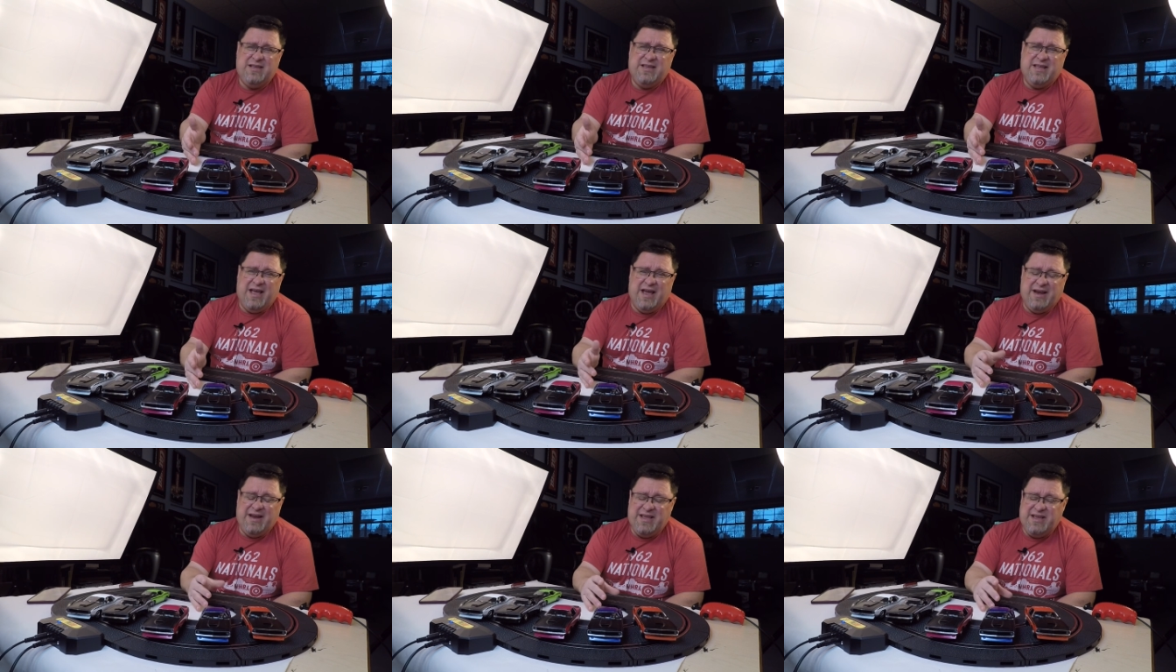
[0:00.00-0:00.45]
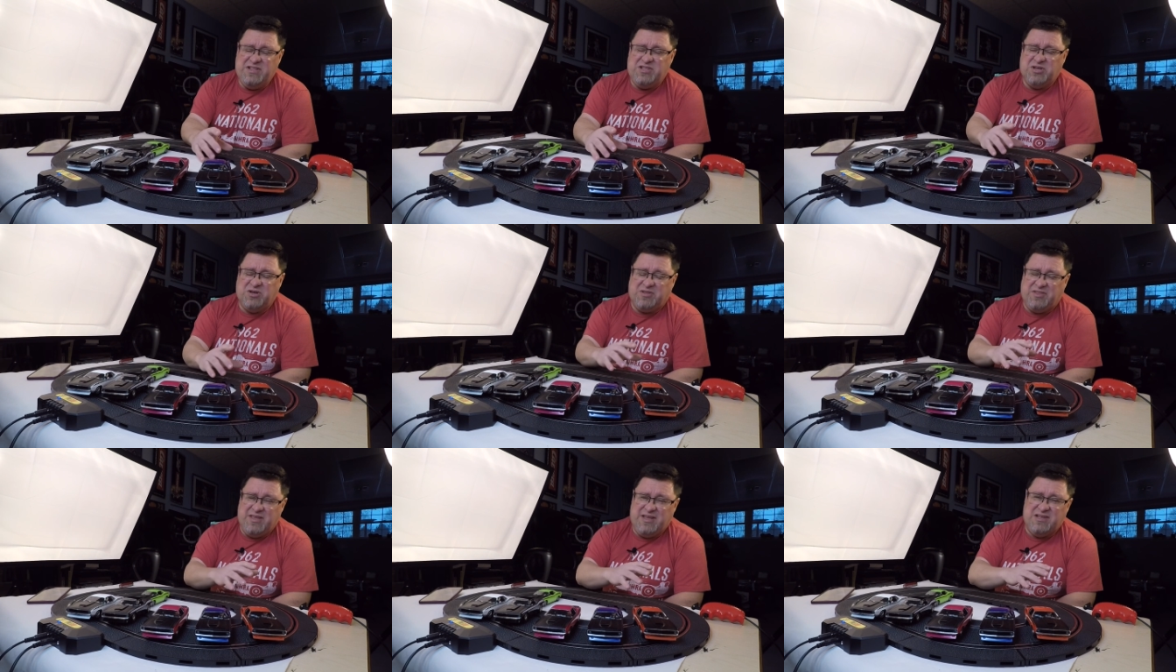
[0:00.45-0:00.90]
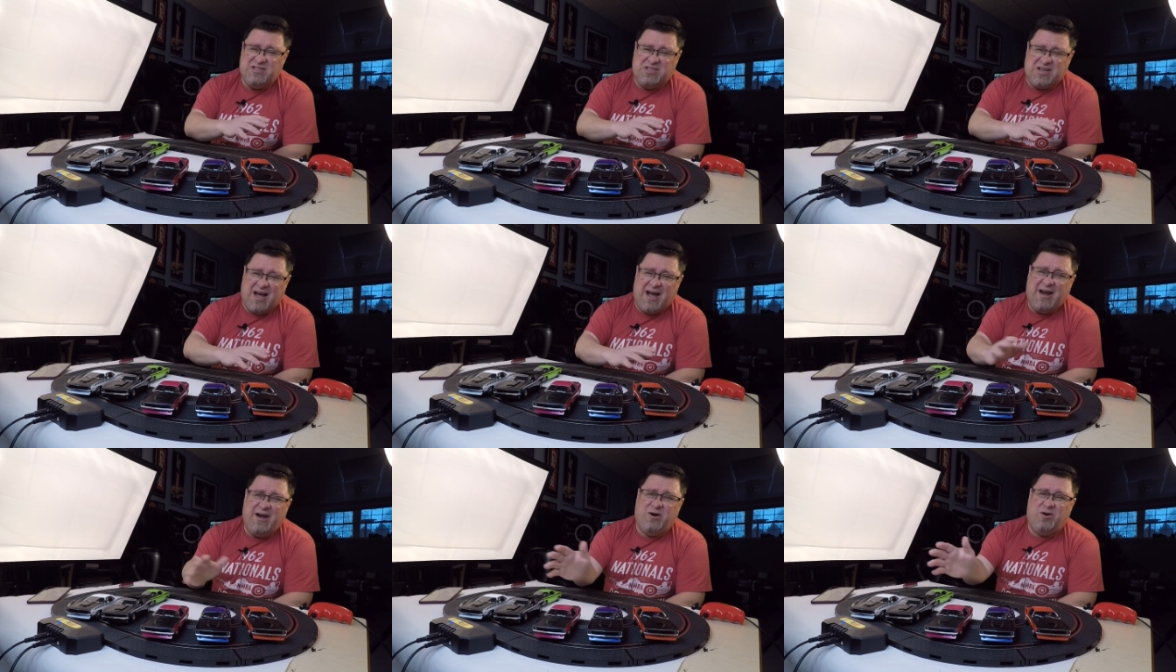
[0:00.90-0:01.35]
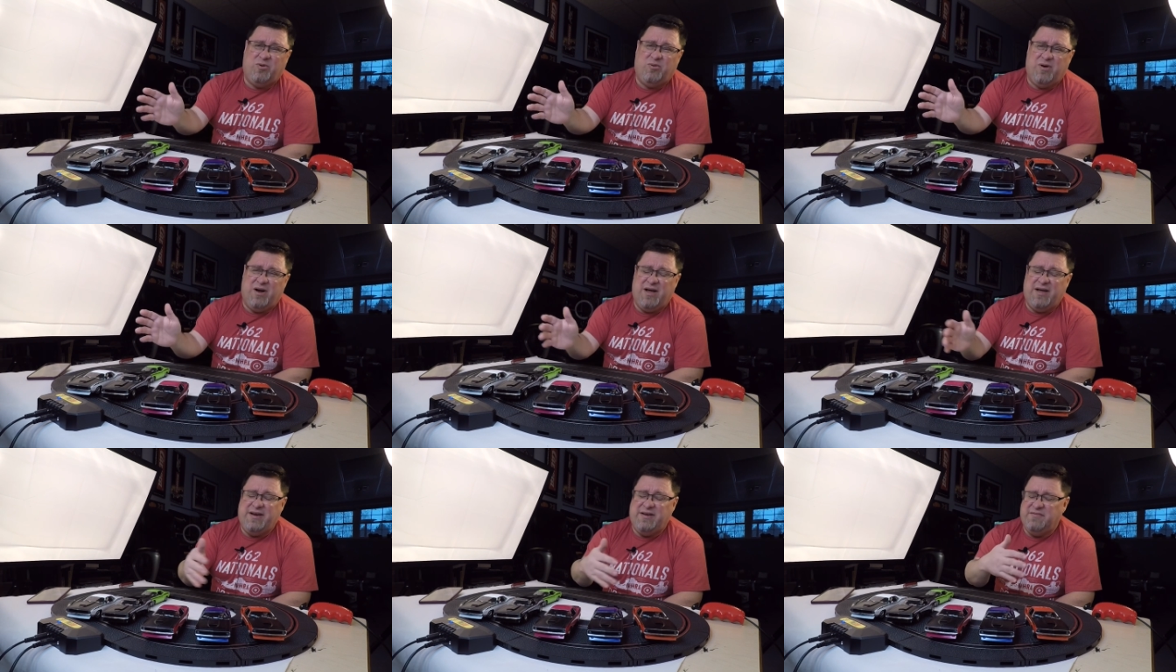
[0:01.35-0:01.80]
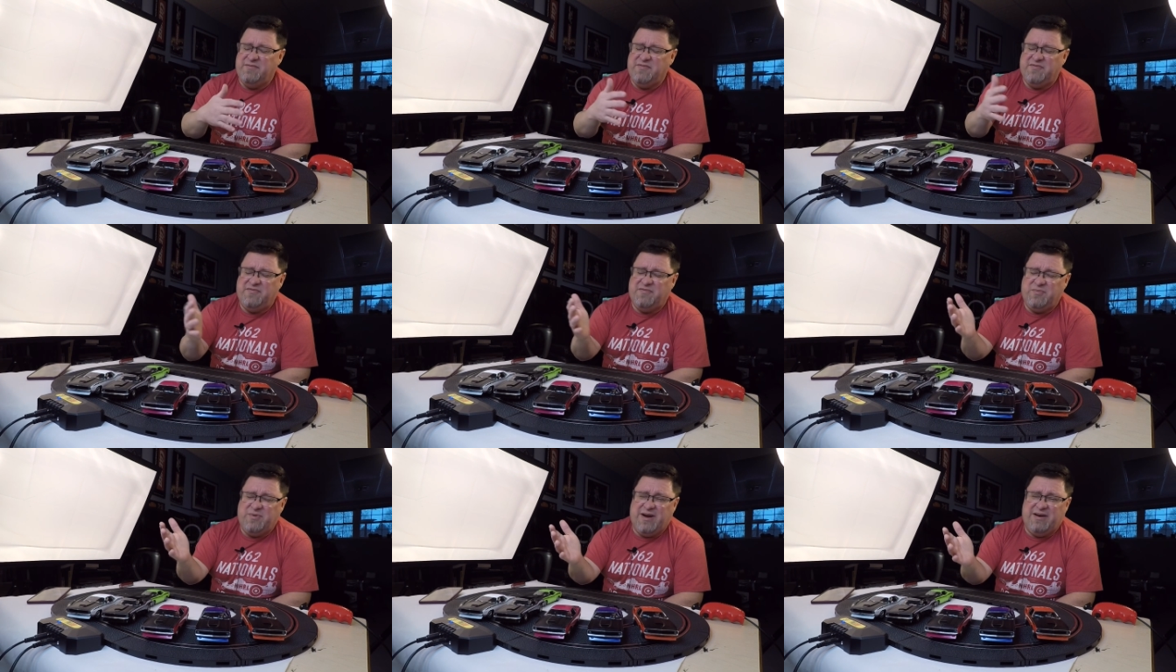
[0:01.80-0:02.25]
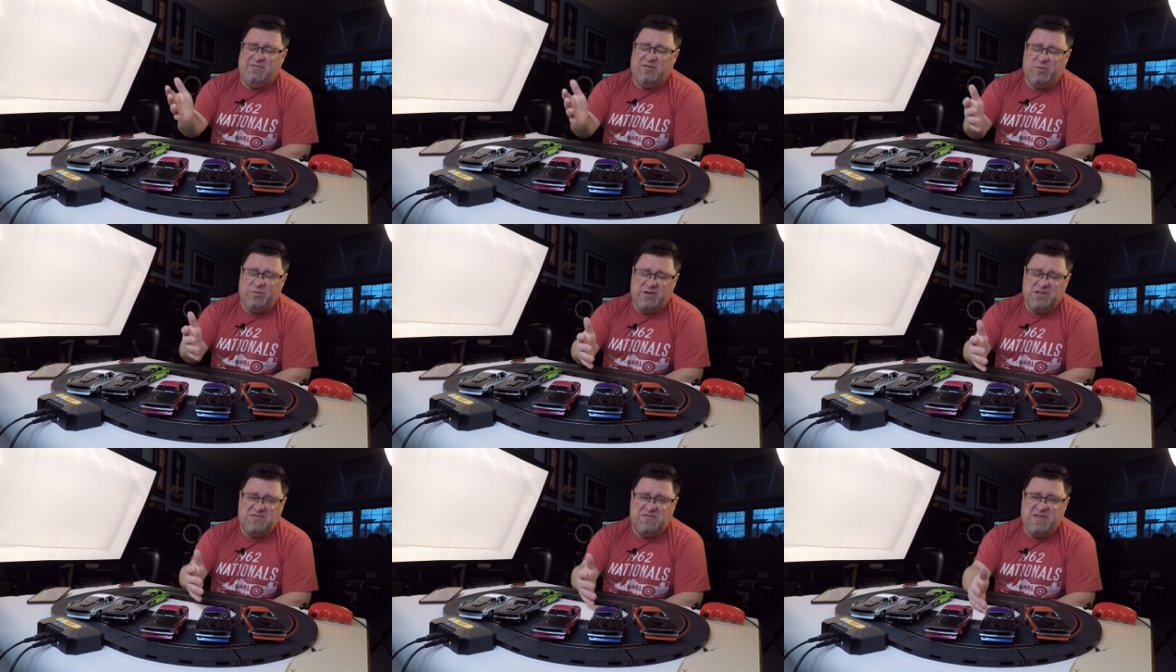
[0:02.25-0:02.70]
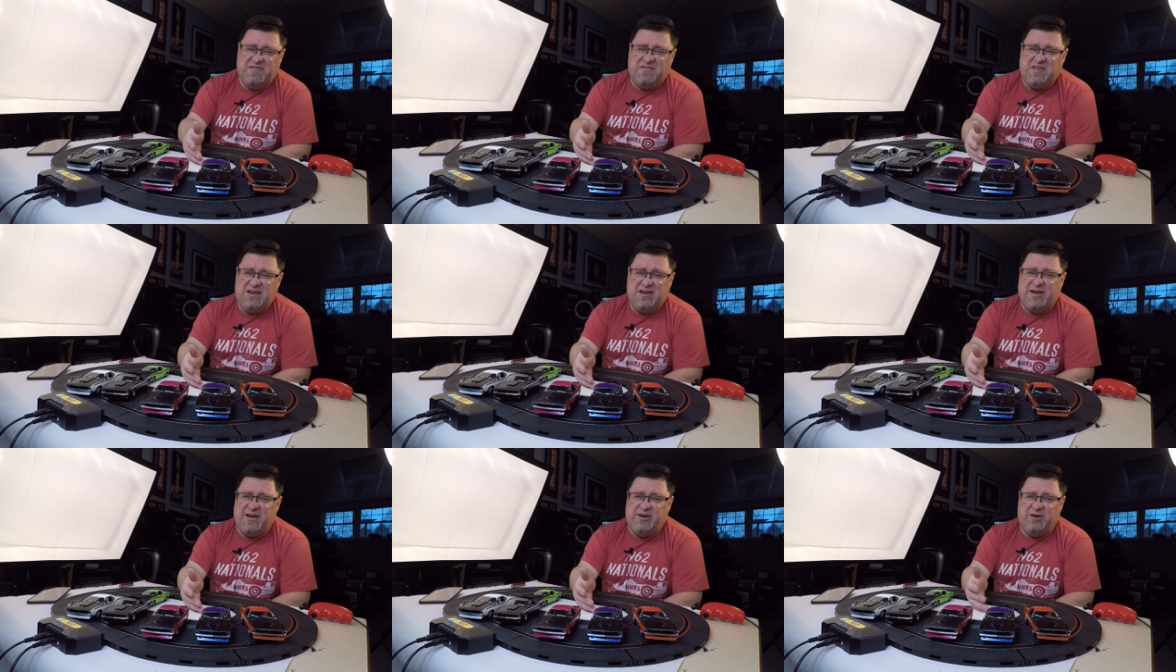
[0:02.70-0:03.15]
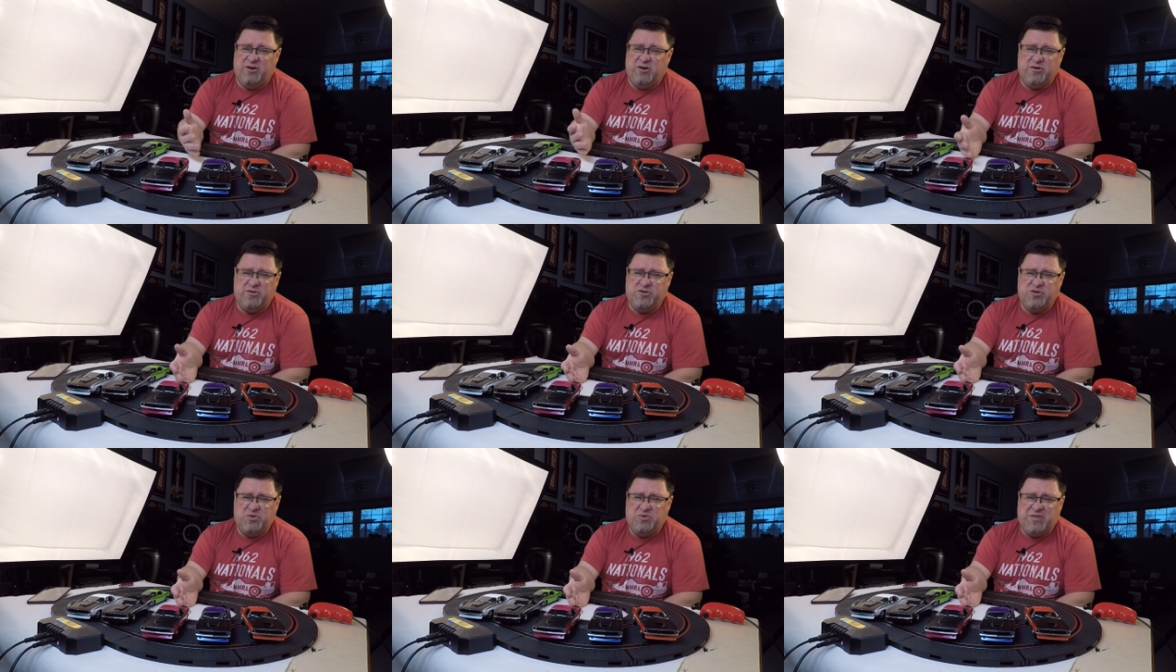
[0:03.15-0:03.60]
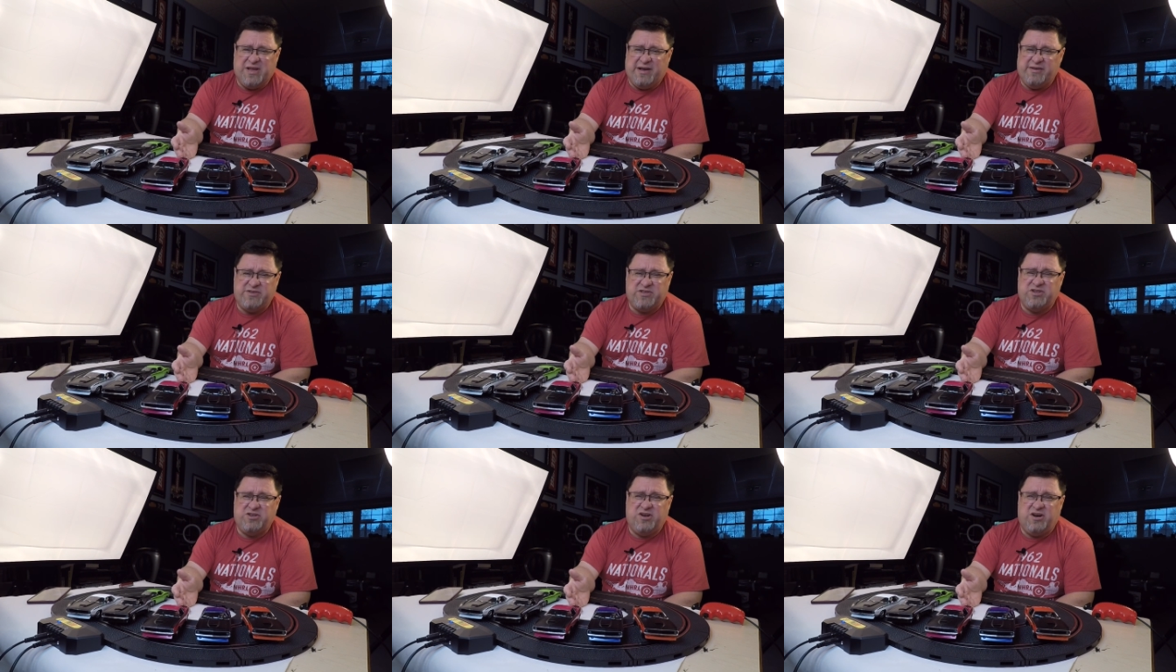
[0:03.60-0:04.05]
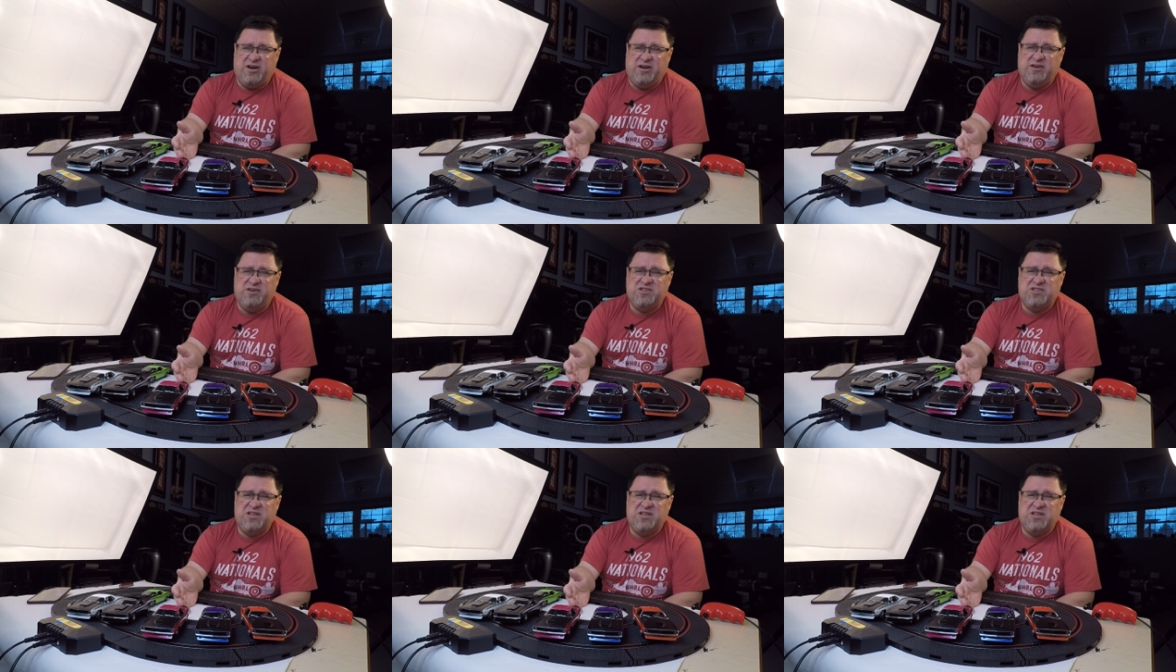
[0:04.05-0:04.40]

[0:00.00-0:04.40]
and he took the entire run of whatever it was, 1,500 or 2,000 cars,